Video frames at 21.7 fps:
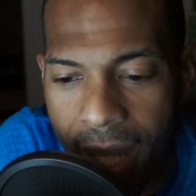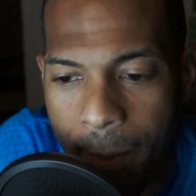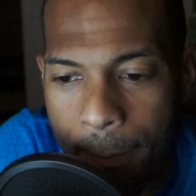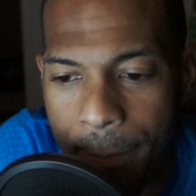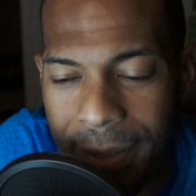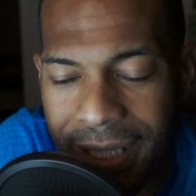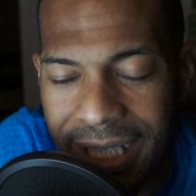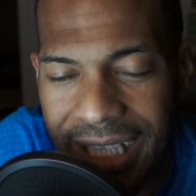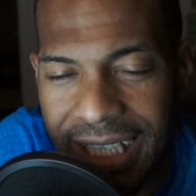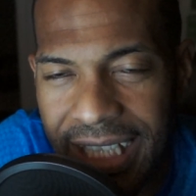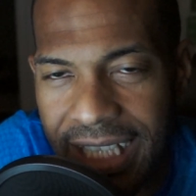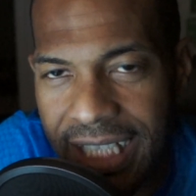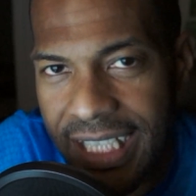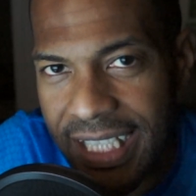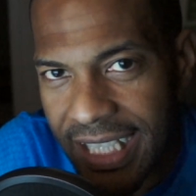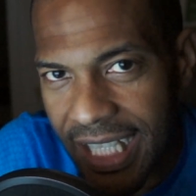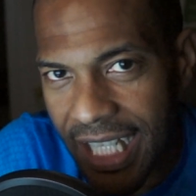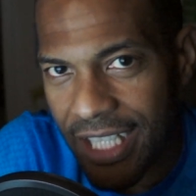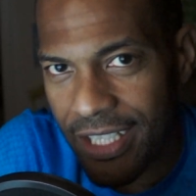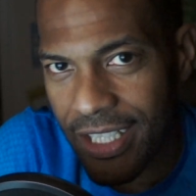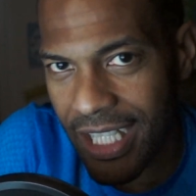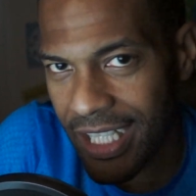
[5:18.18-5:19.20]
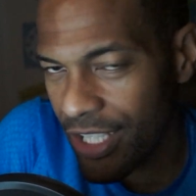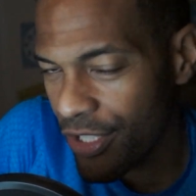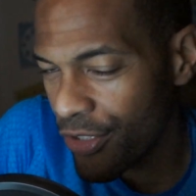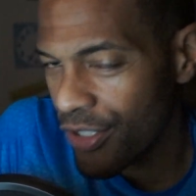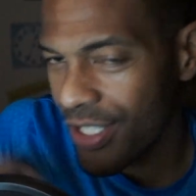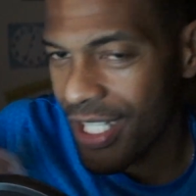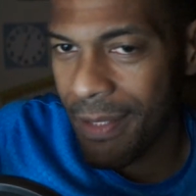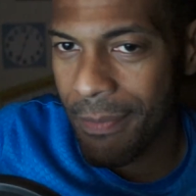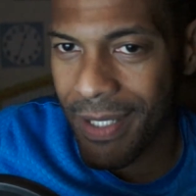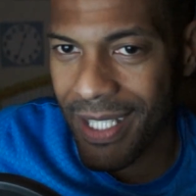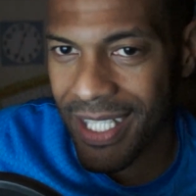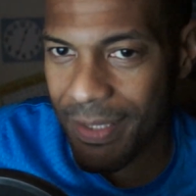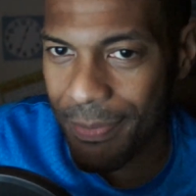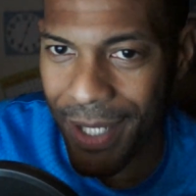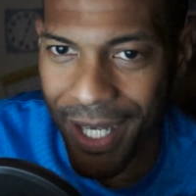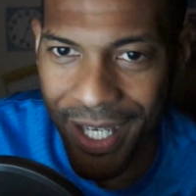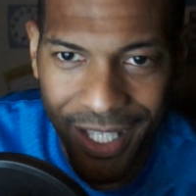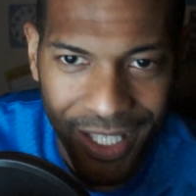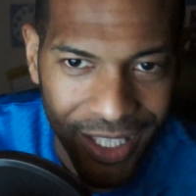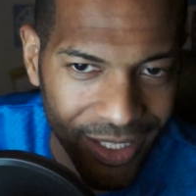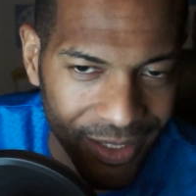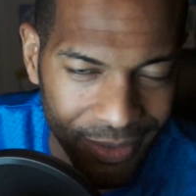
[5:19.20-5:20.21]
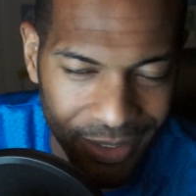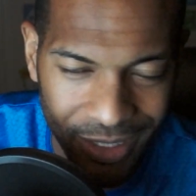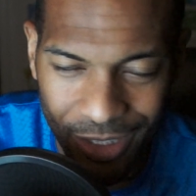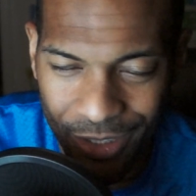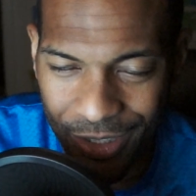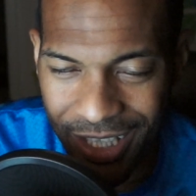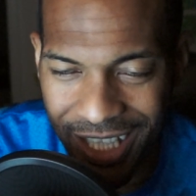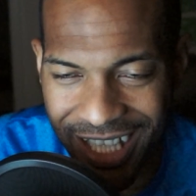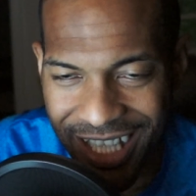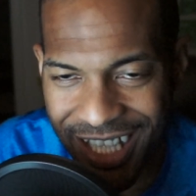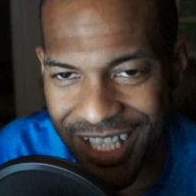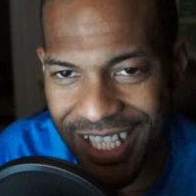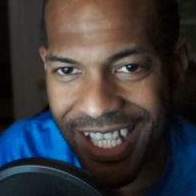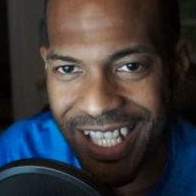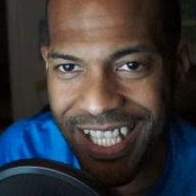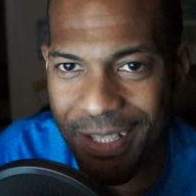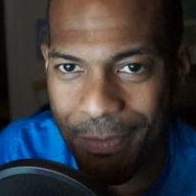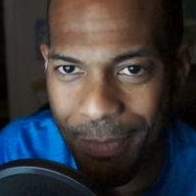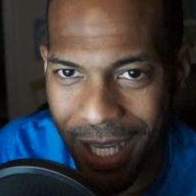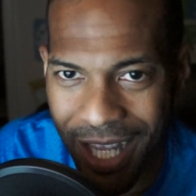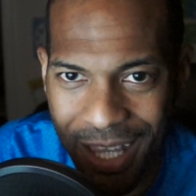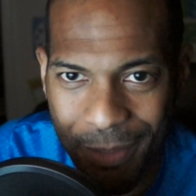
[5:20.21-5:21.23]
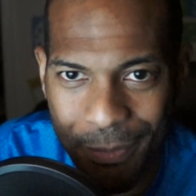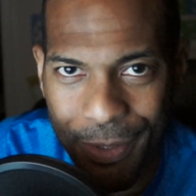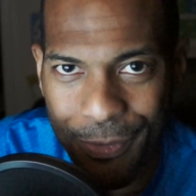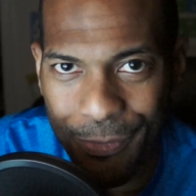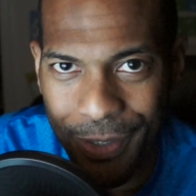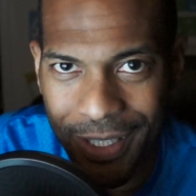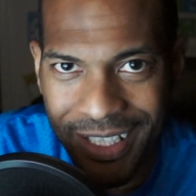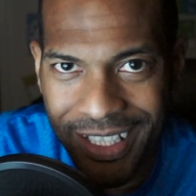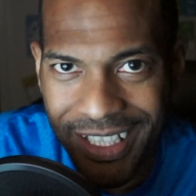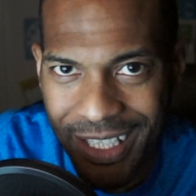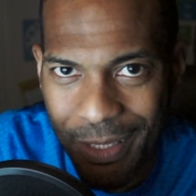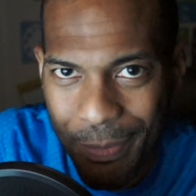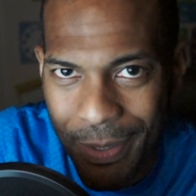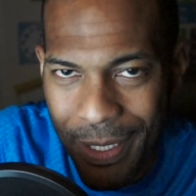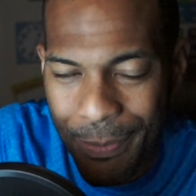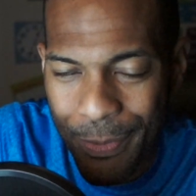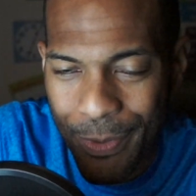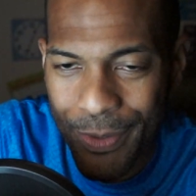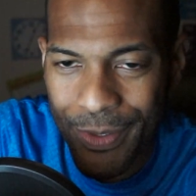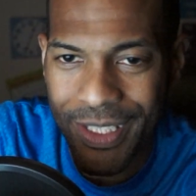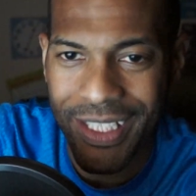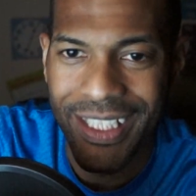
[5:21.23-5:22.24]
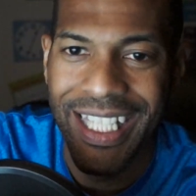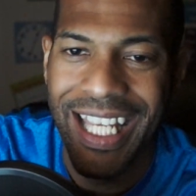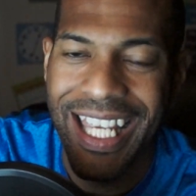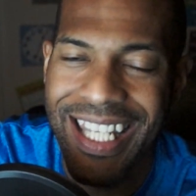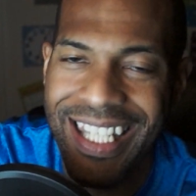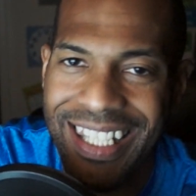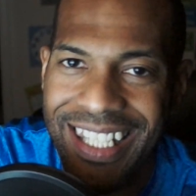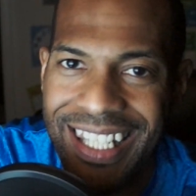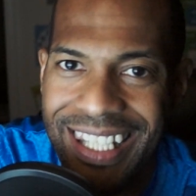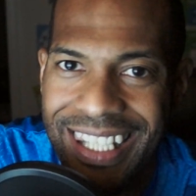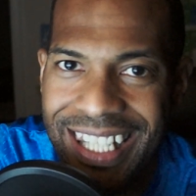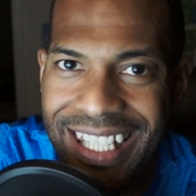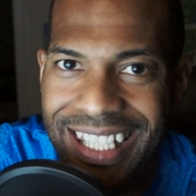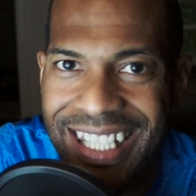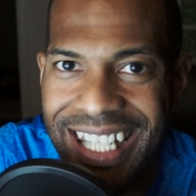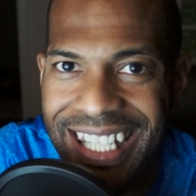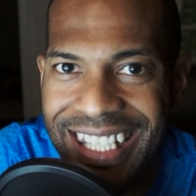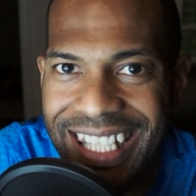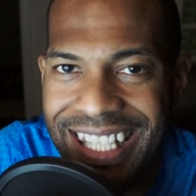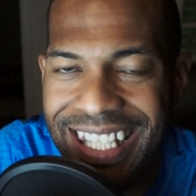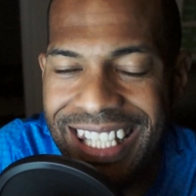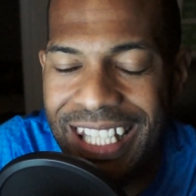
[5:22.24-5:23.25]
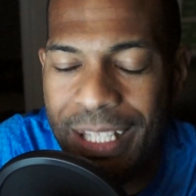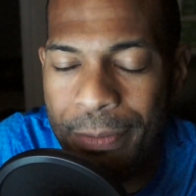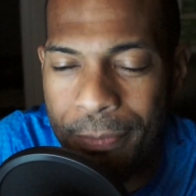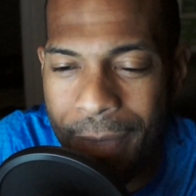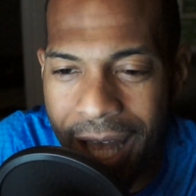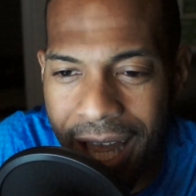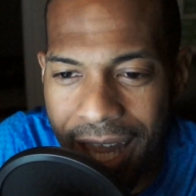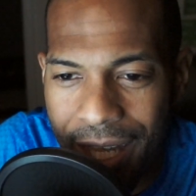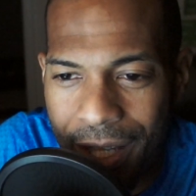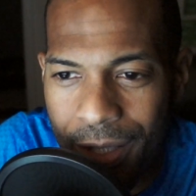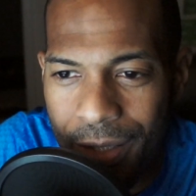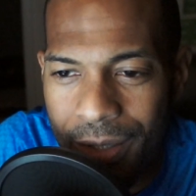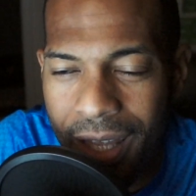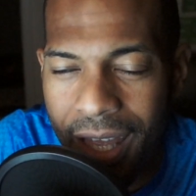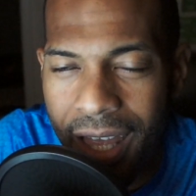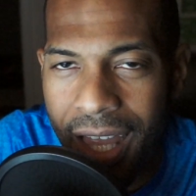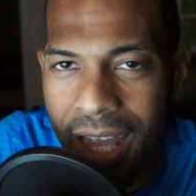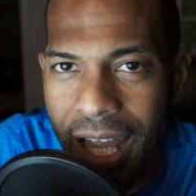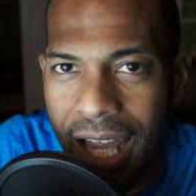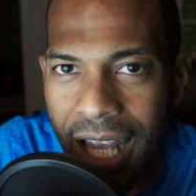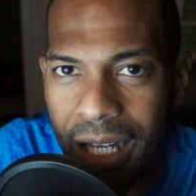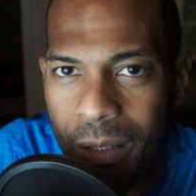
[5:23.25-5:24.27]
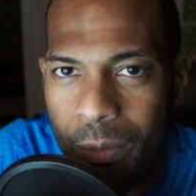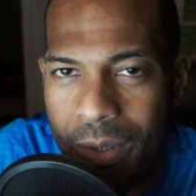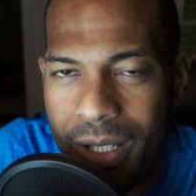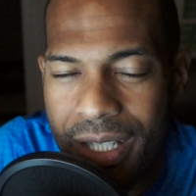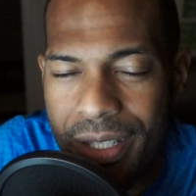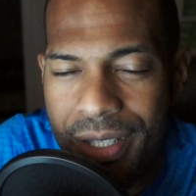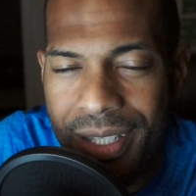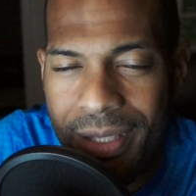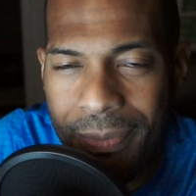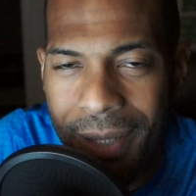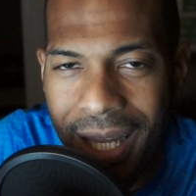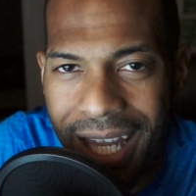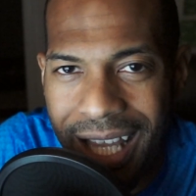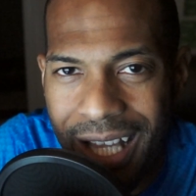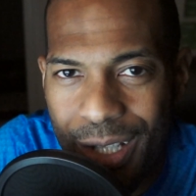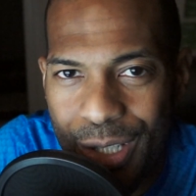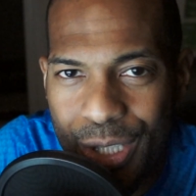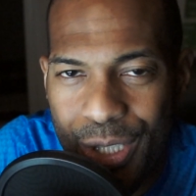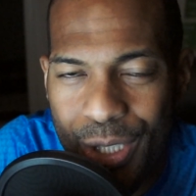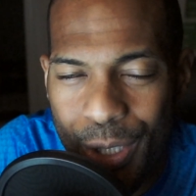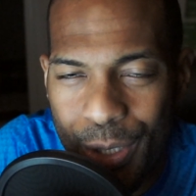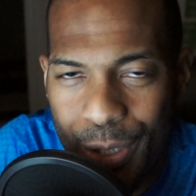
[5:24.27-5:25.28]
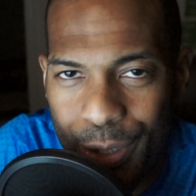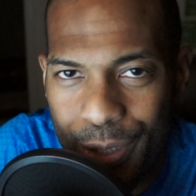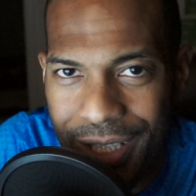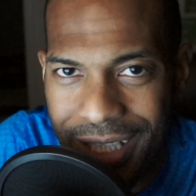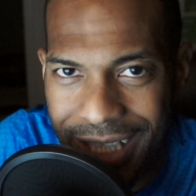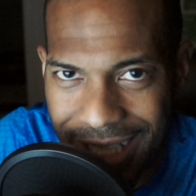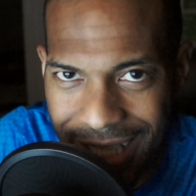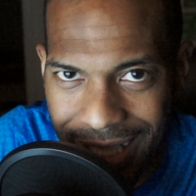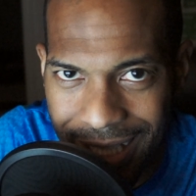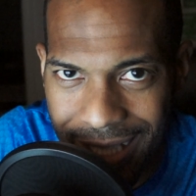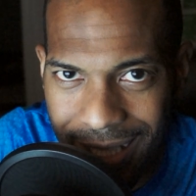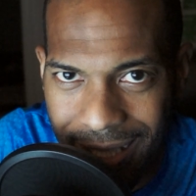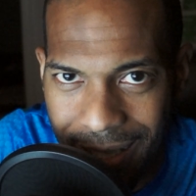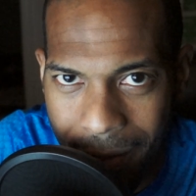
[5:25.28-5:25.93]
But they didn't just say be smile, they didn't just say smile and be friendly to people, to guests and things. They said smile, and when you smile, show your teeth.